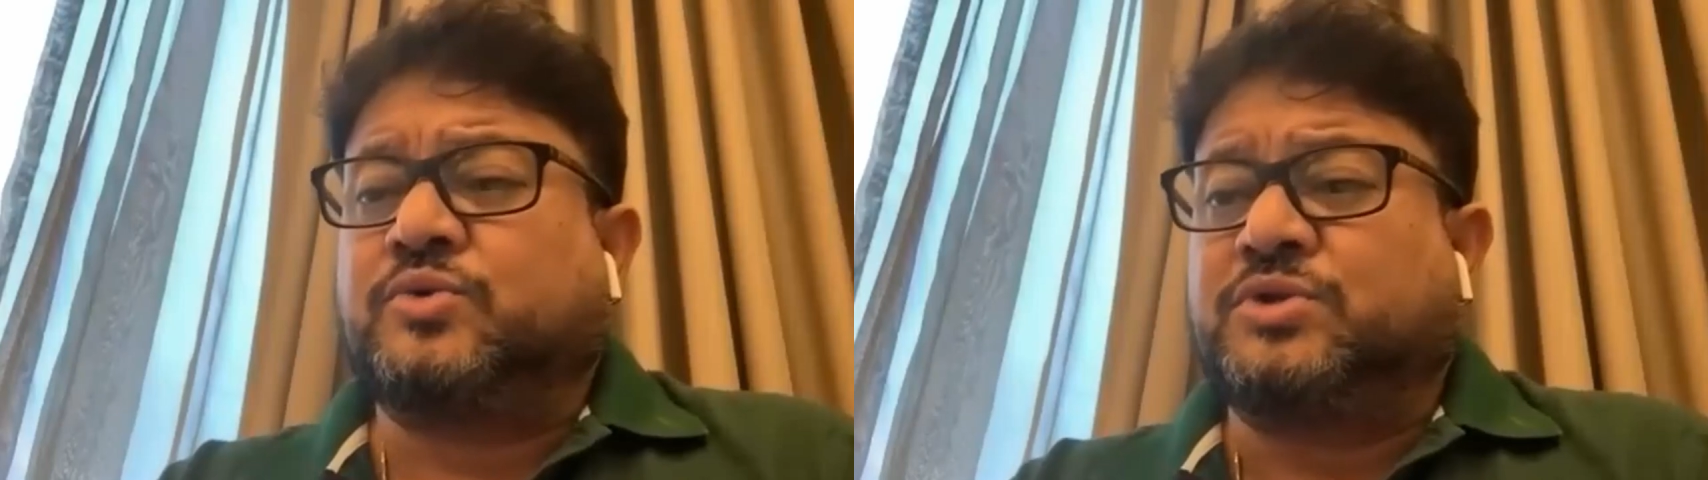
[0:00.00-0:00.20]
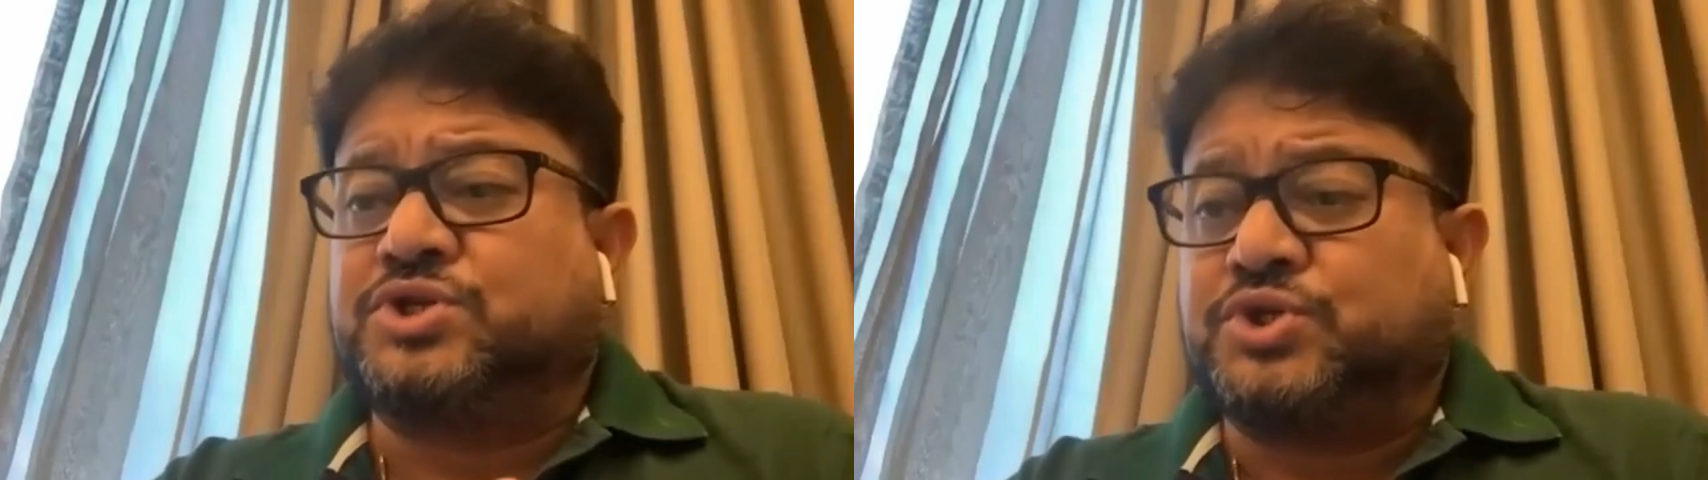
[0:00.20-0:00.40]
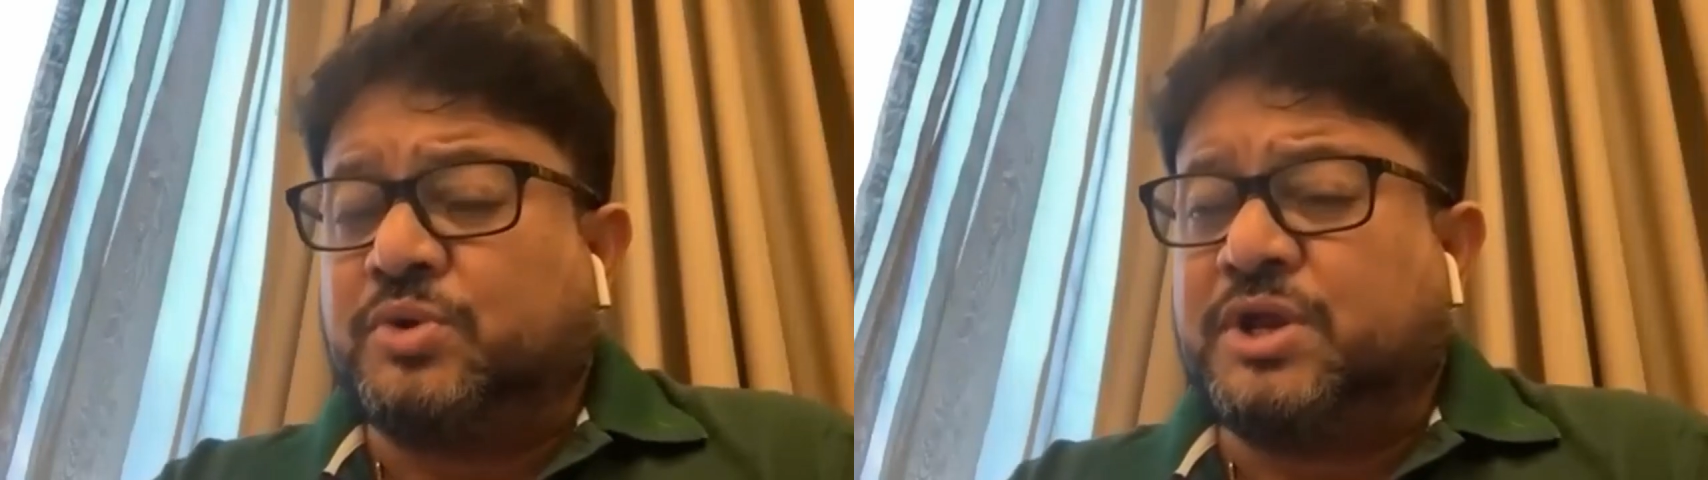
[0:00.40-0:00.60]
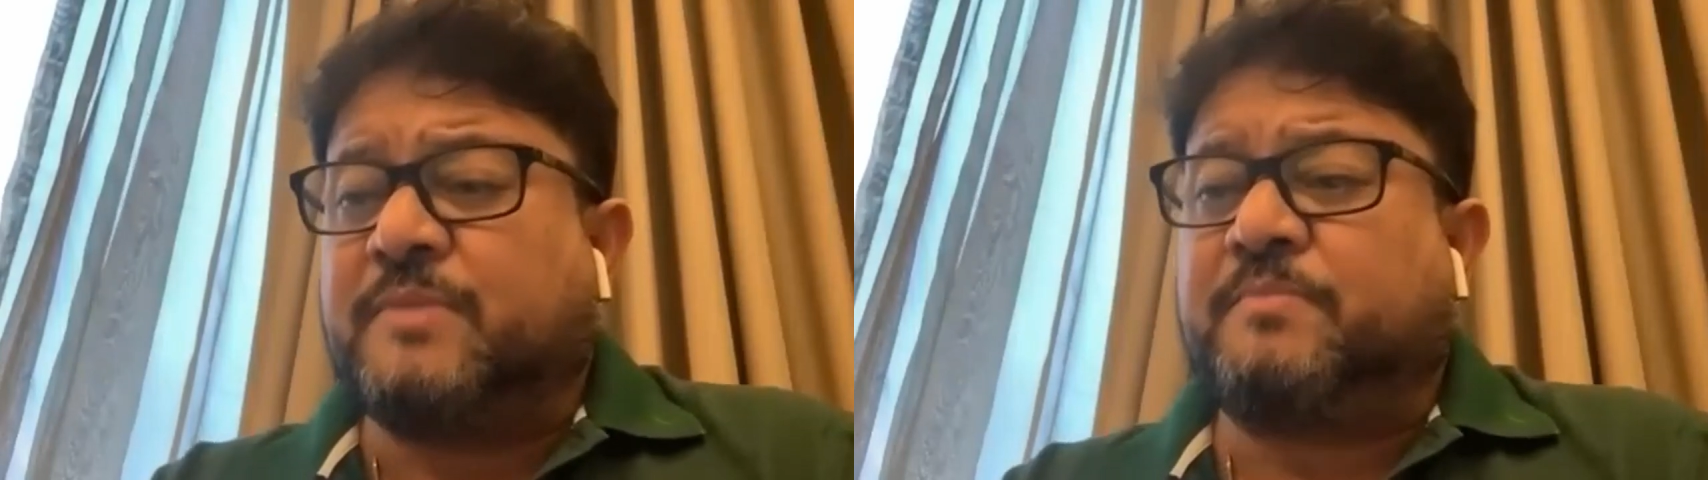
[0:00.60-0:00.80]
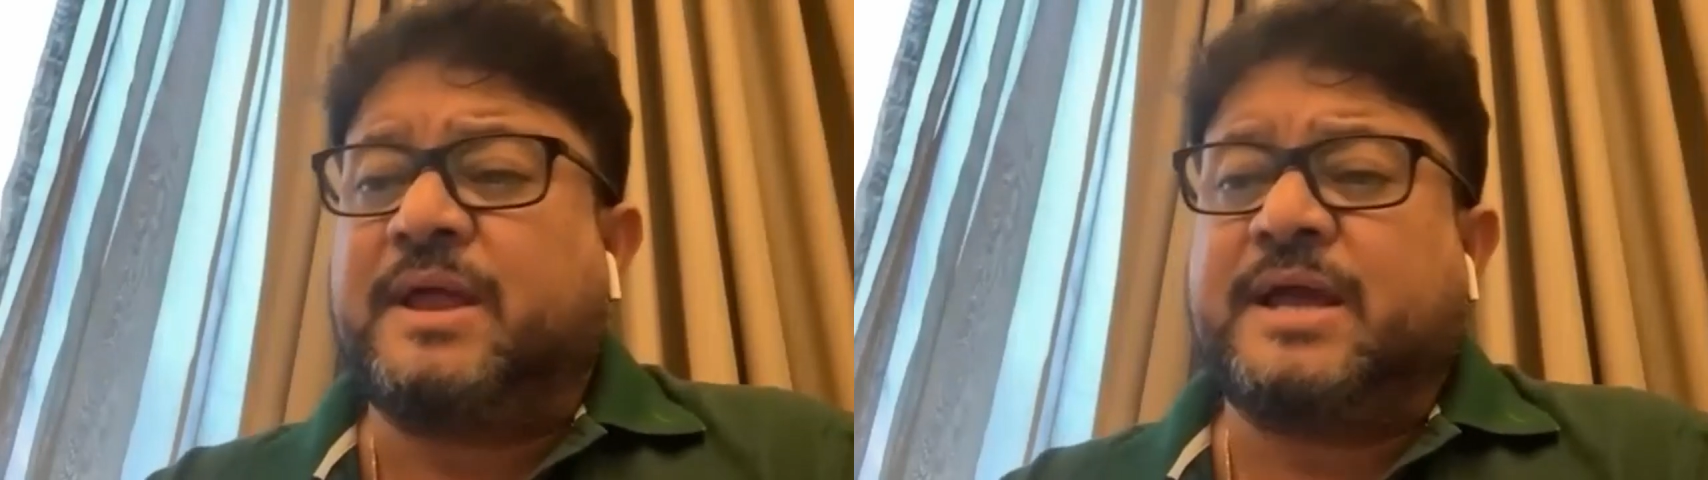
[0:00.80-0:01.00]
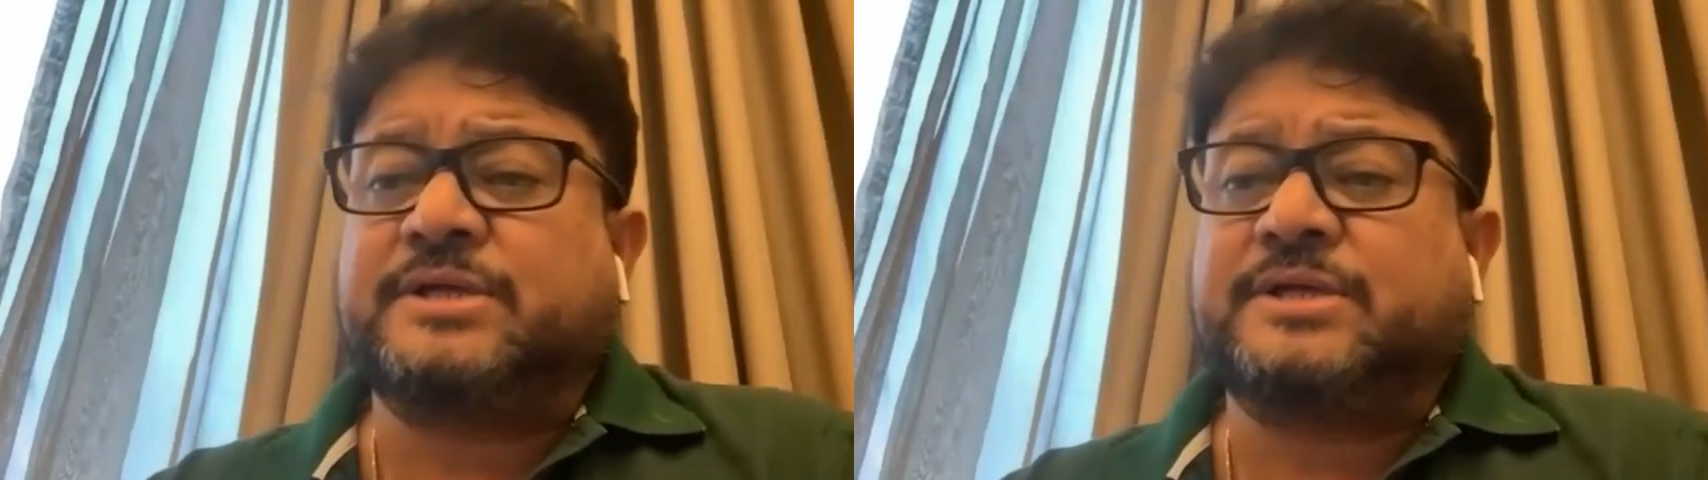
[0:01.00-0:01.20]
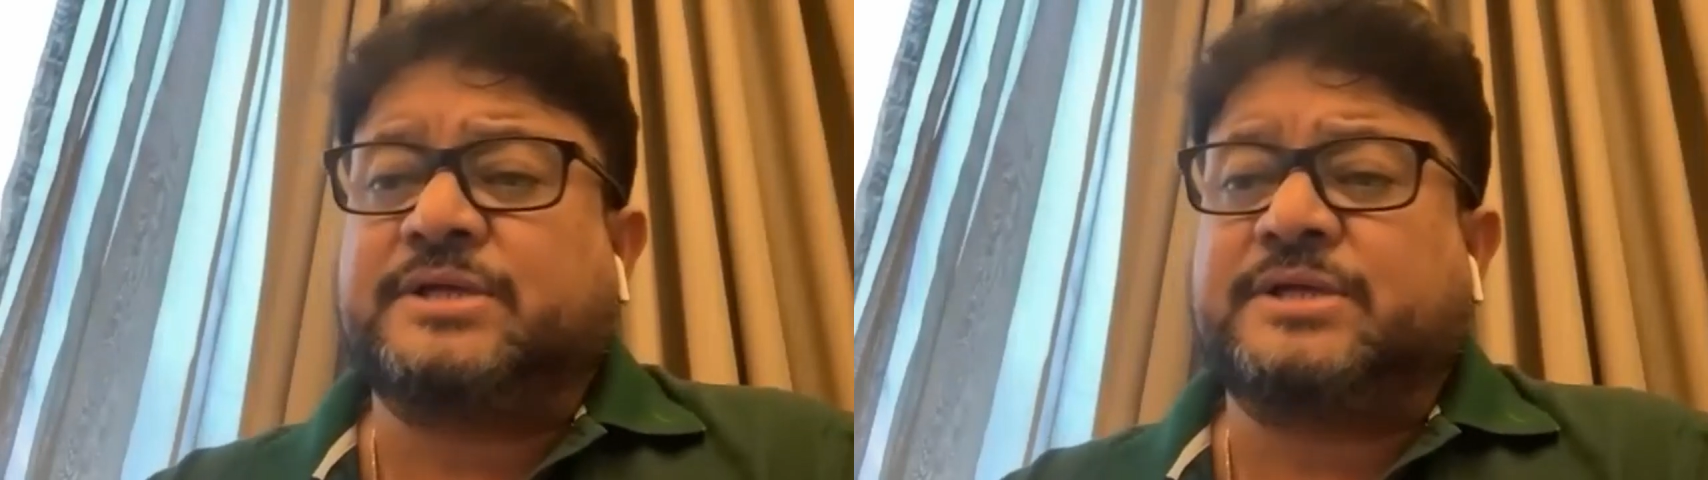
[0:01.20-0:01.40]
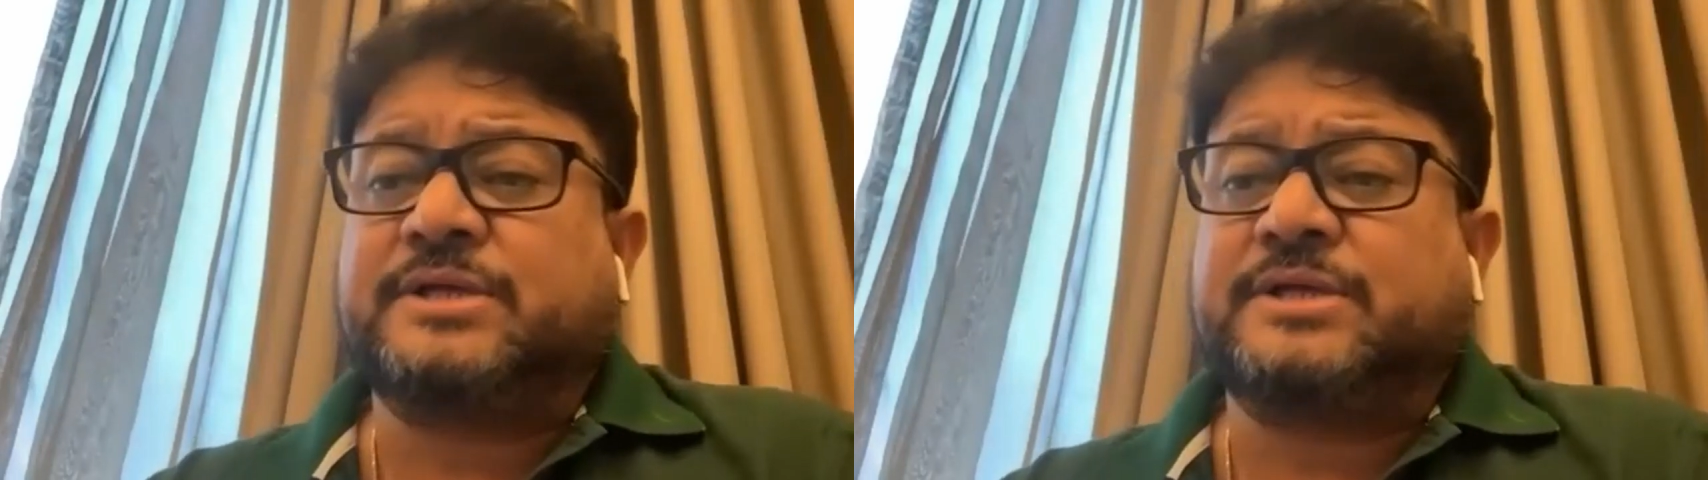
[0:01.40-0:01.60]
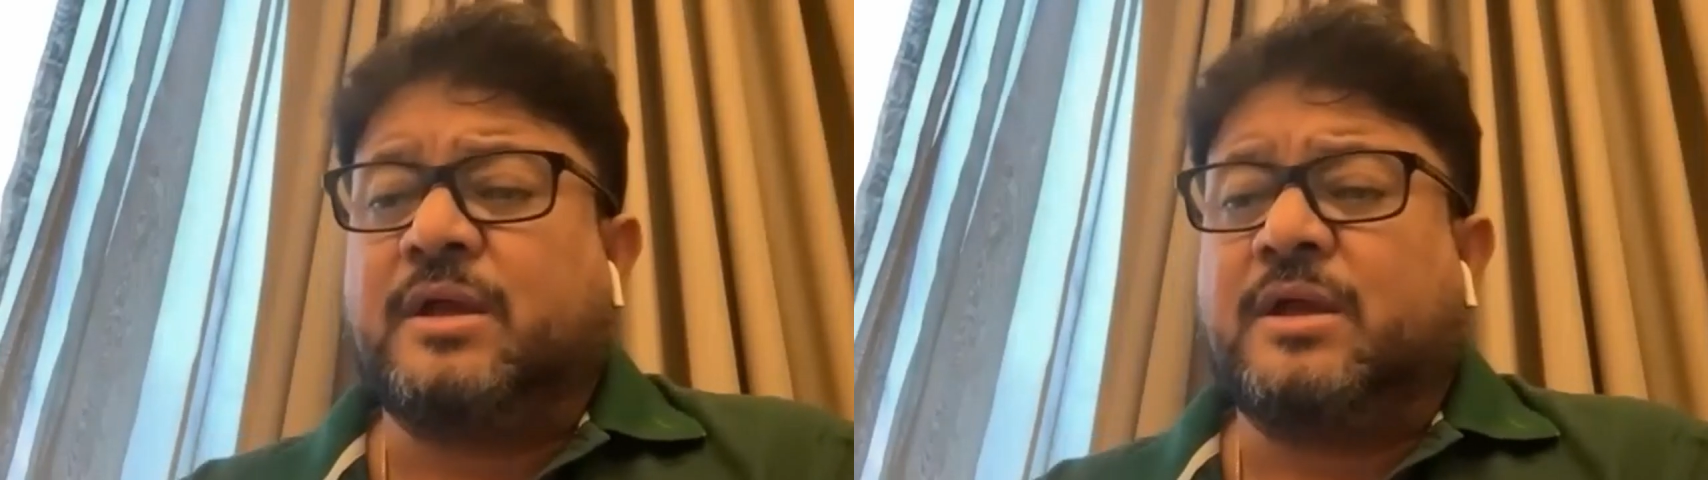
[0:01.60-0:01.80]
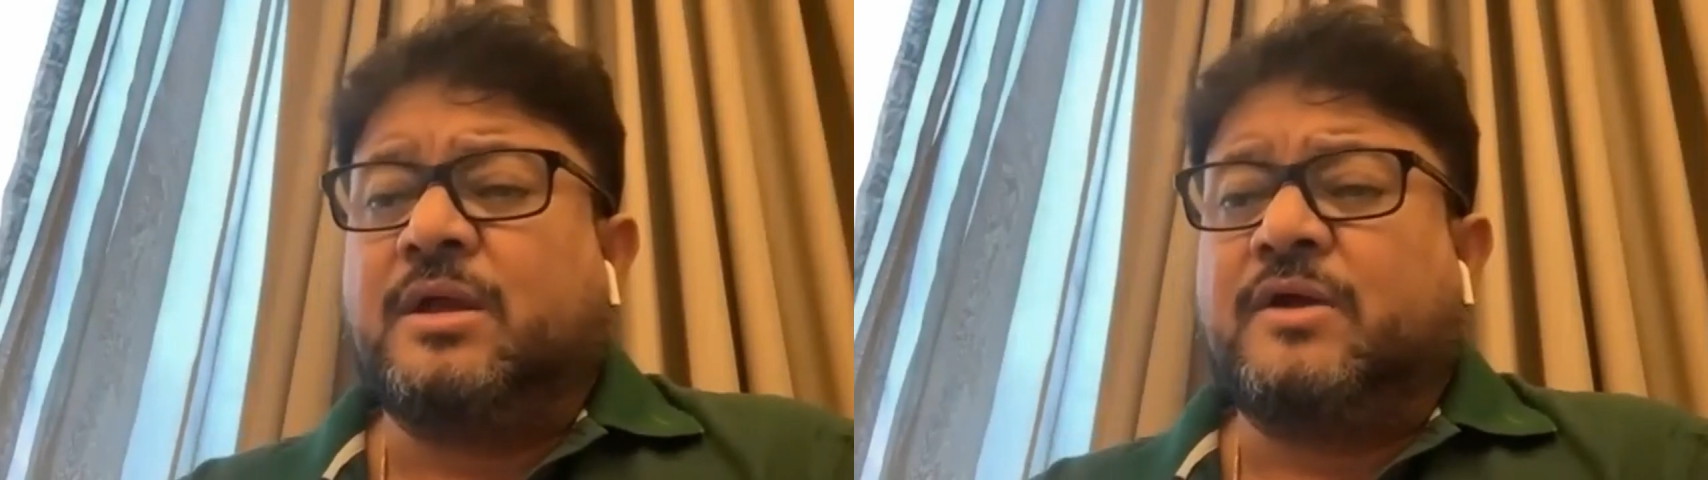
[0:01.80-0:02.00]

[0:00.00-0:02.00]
to junior players who are coming